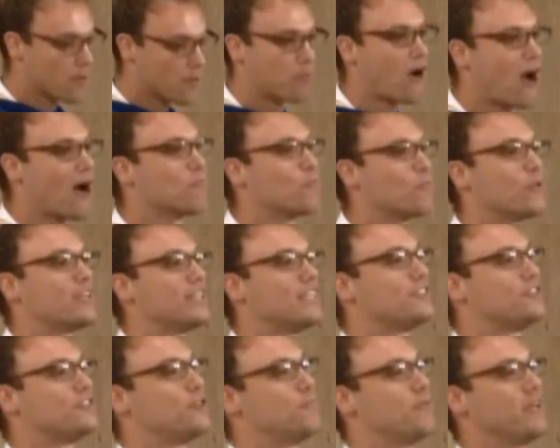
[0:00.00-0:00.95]
The problem with
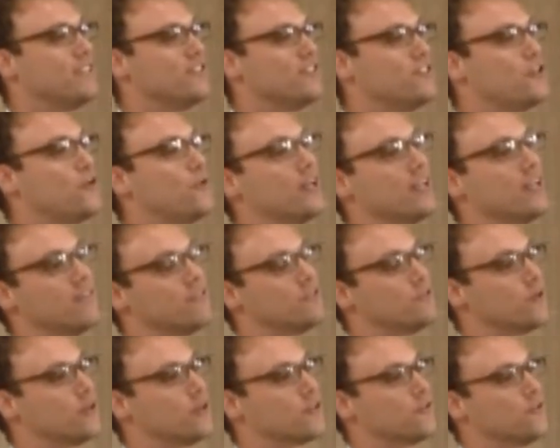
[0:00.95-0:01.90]
this should be
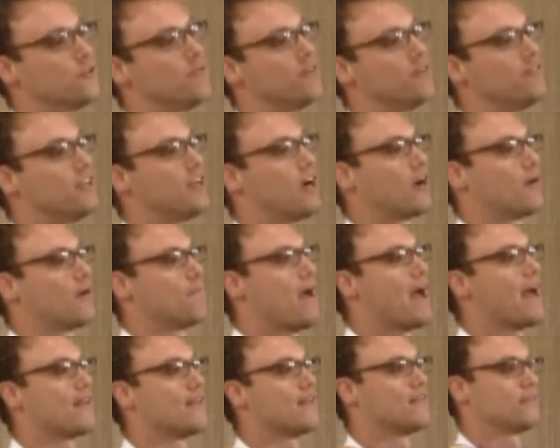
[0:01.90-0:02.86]
intuitive to a group of young
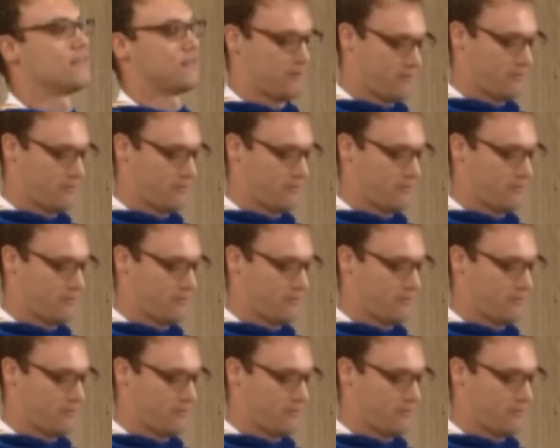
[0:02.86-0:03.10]
men.